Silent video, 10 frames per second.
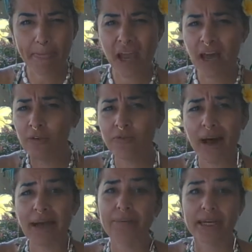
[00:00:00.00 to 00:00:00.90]
how
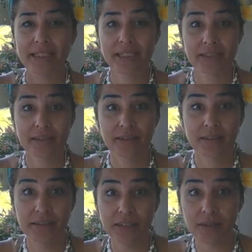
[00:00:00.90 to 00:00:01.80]
vibrant,
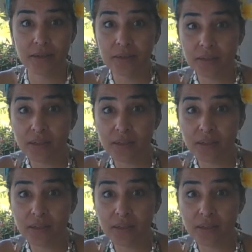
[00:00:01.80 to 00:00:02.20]
you know.